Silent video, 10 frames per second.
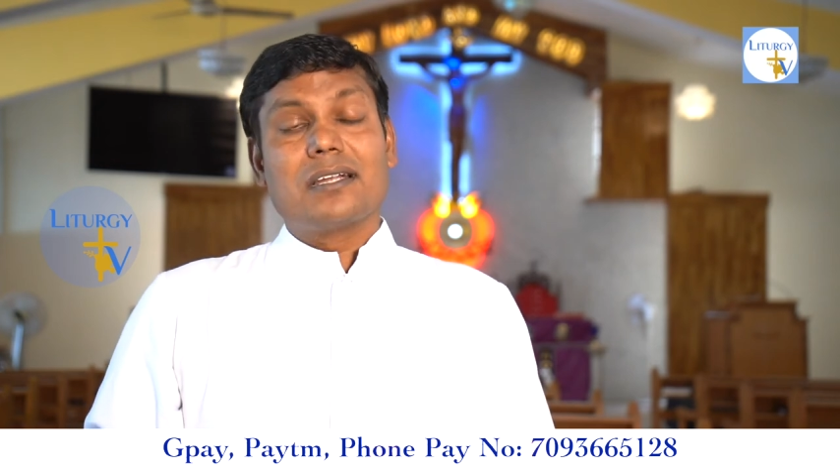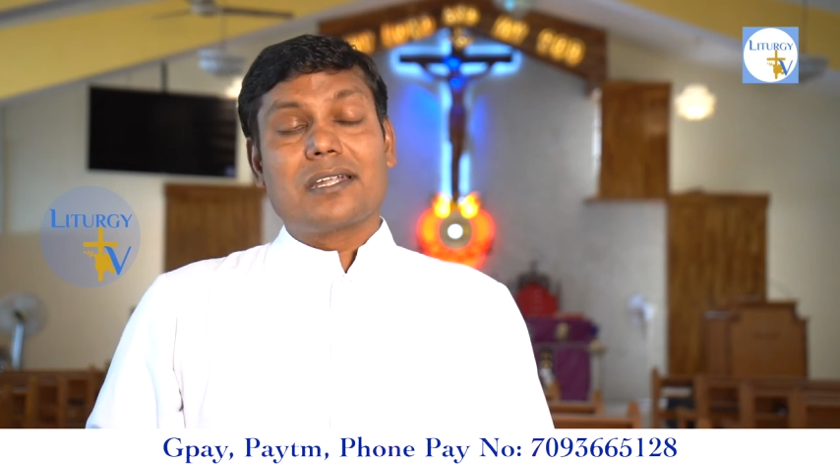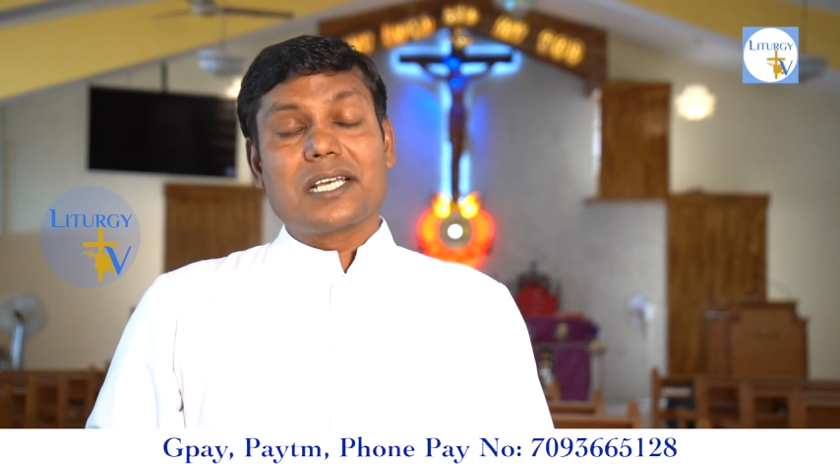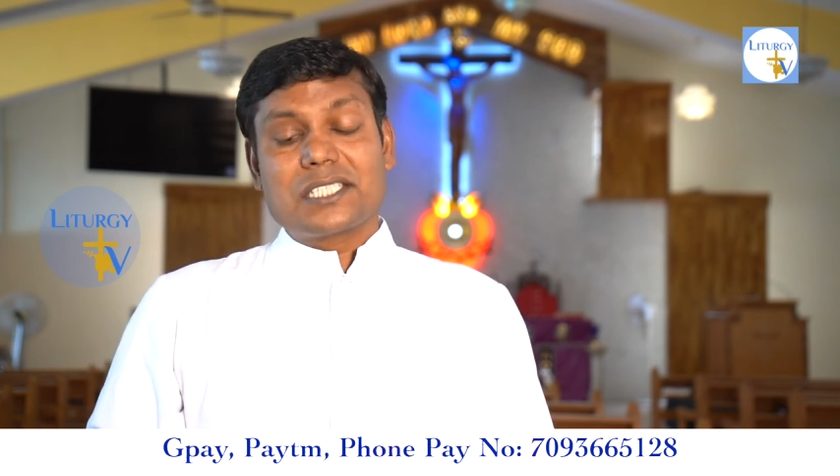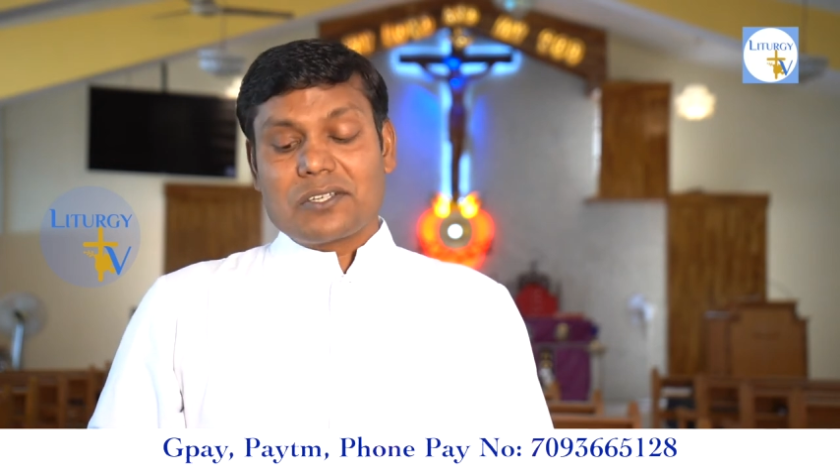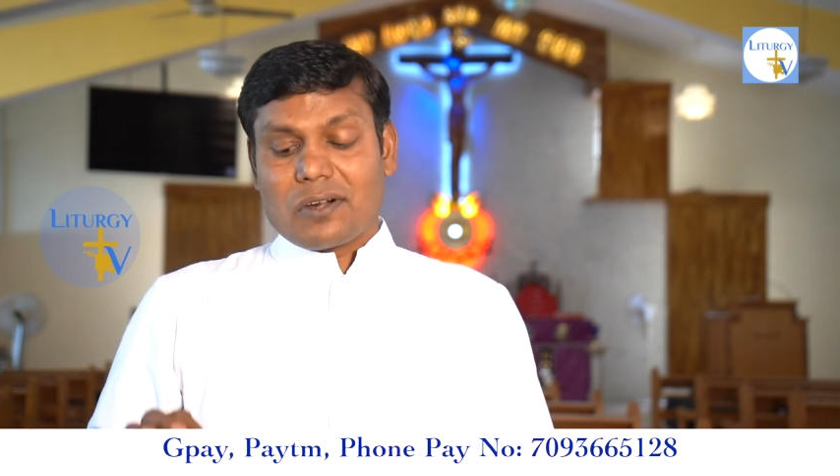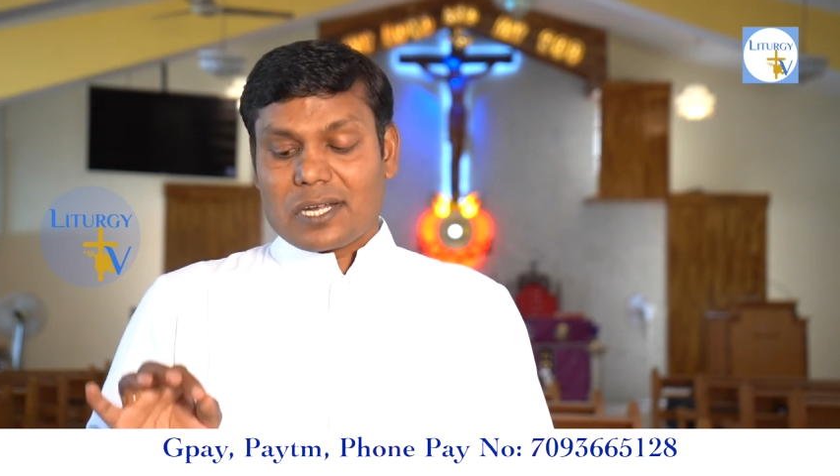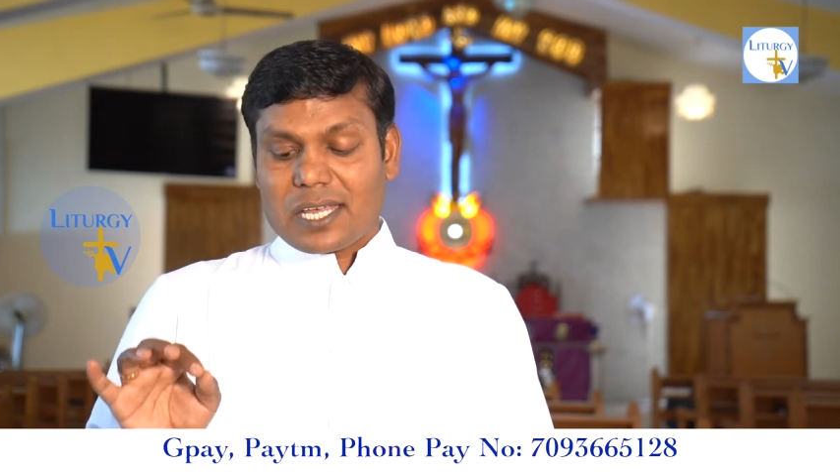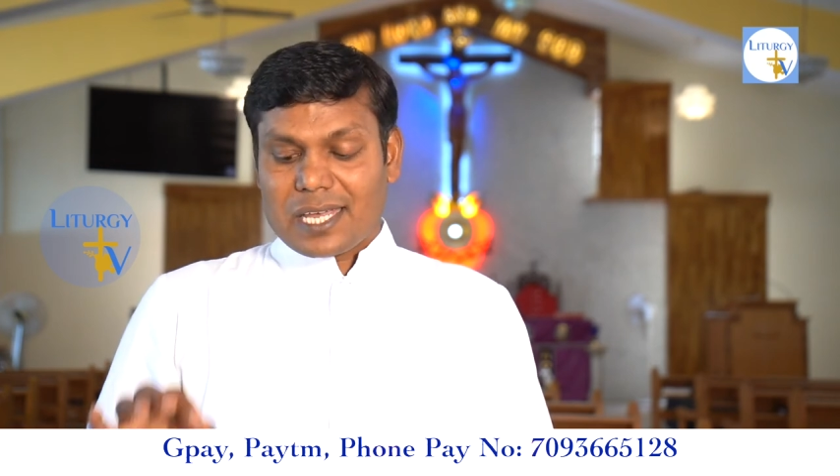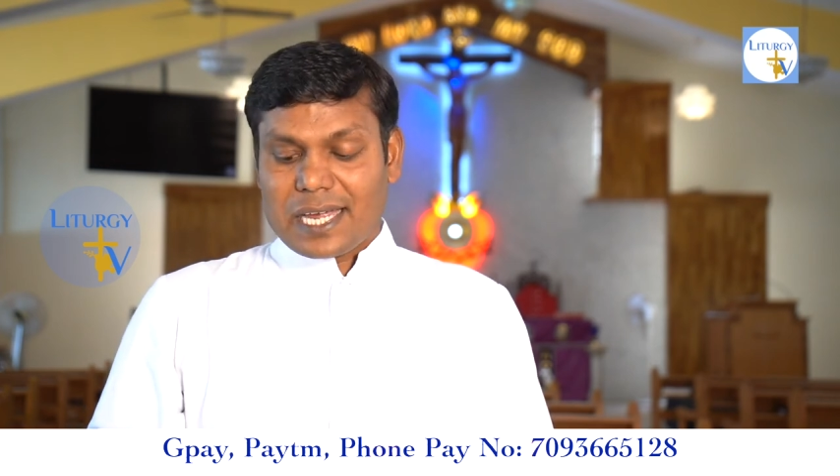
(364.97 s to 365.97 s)
does
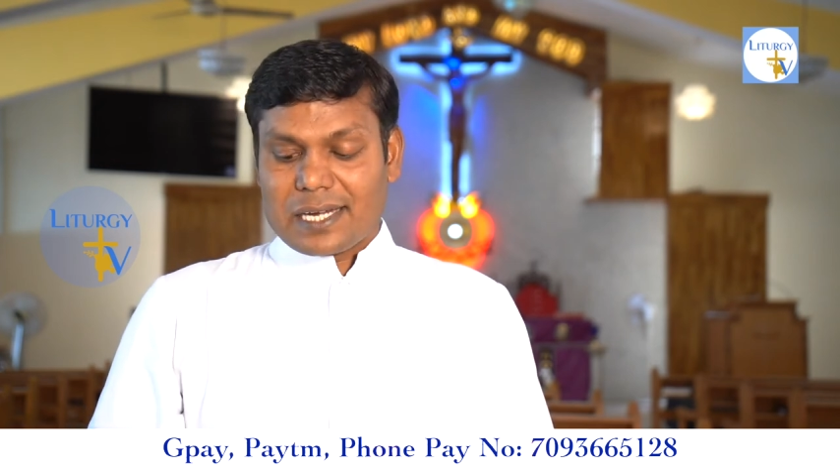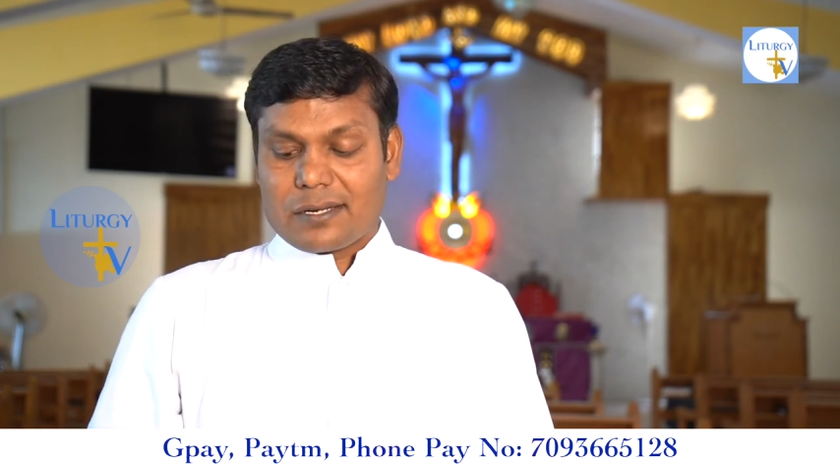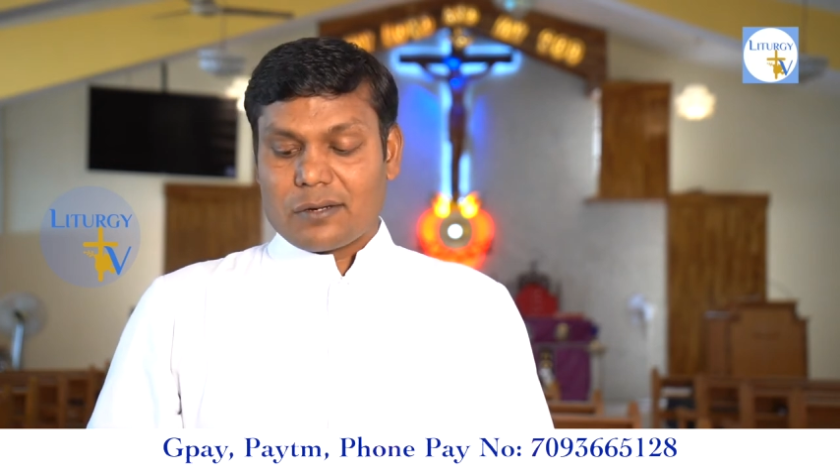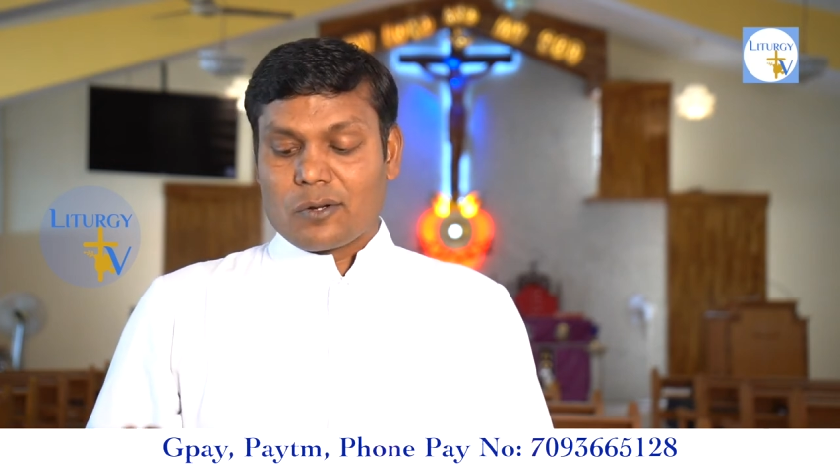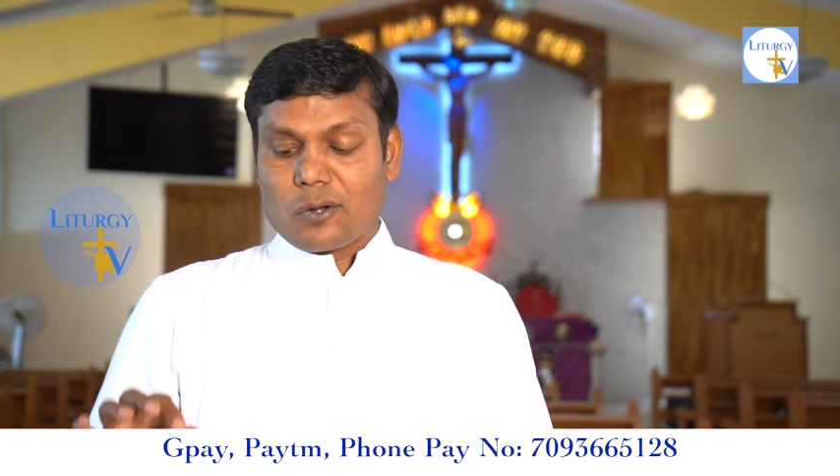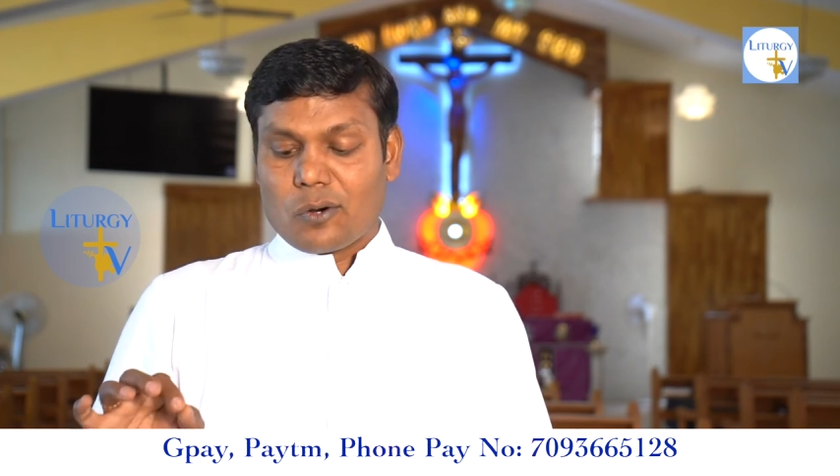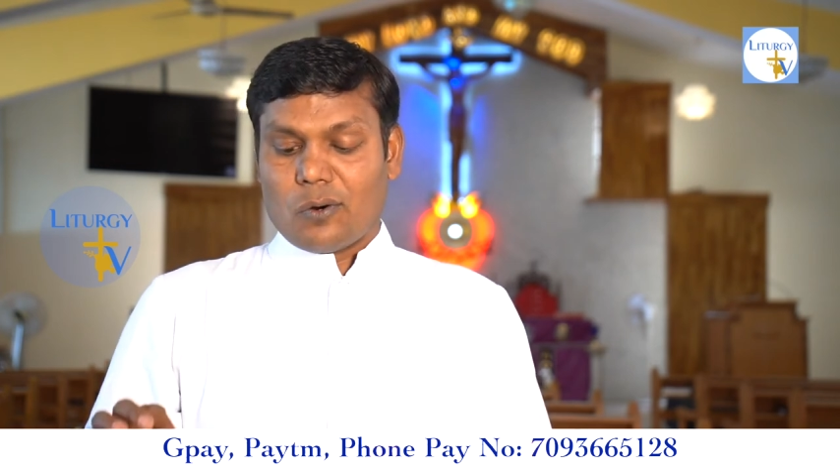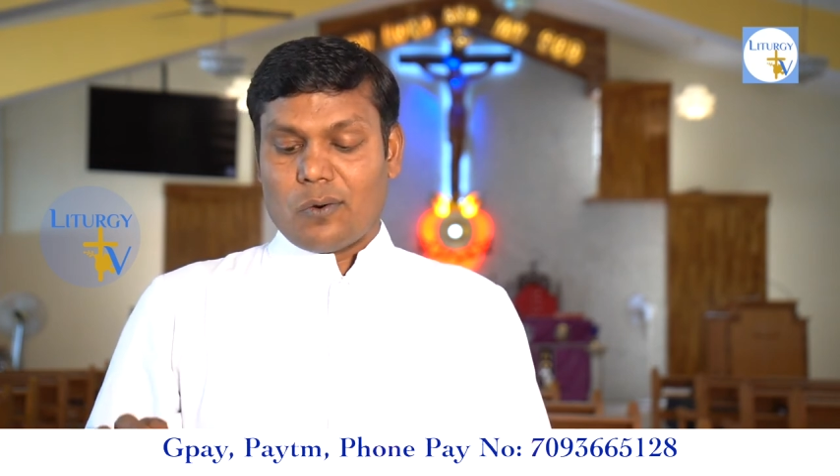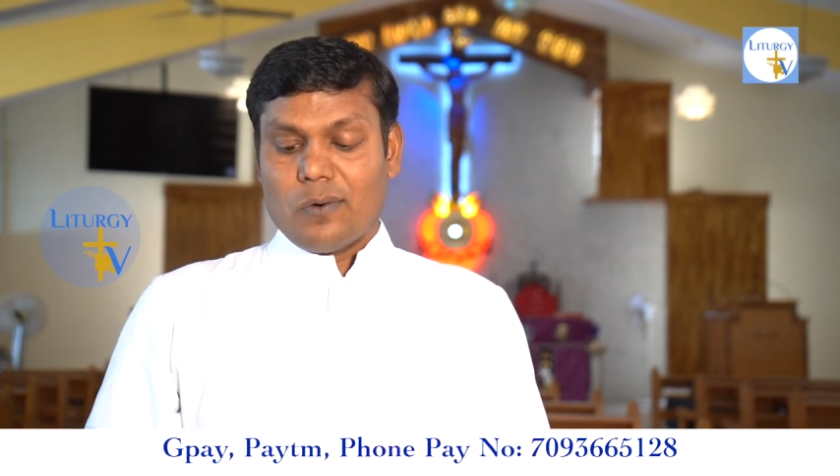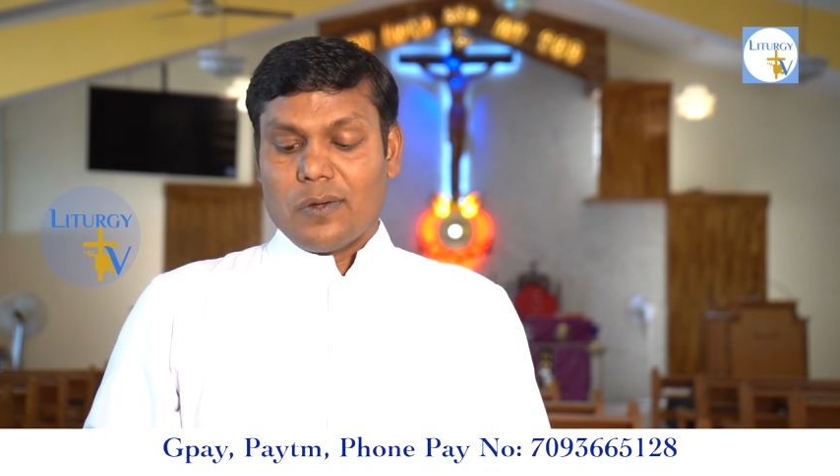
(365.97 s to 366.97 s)
not yet
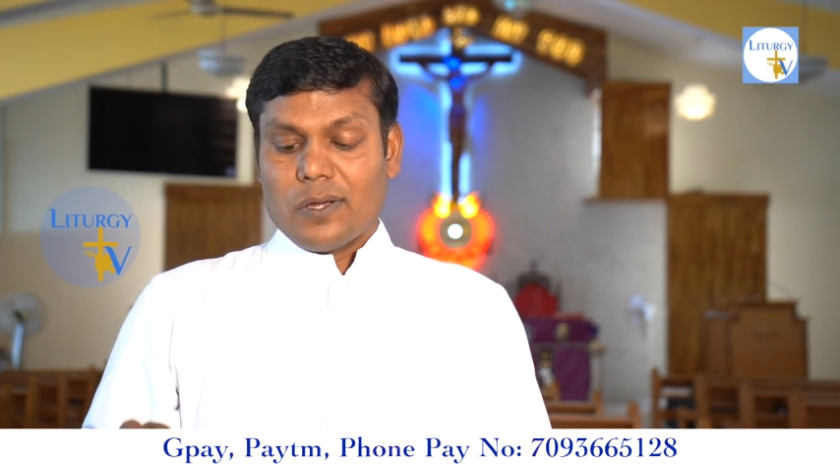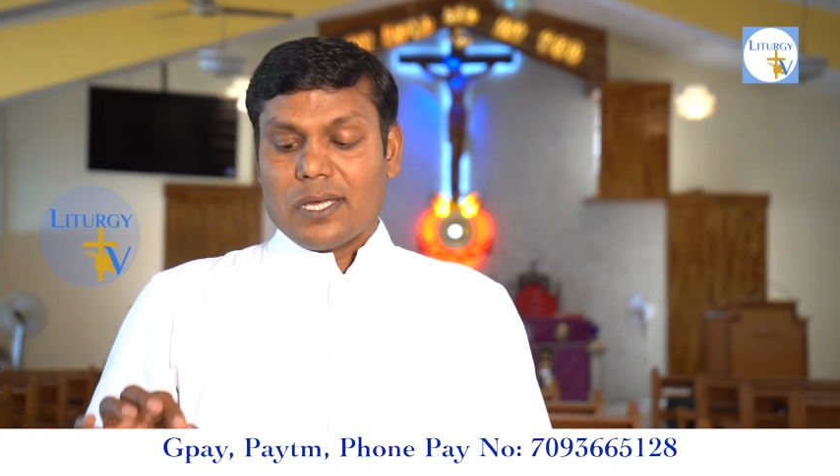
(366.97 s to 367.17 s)
know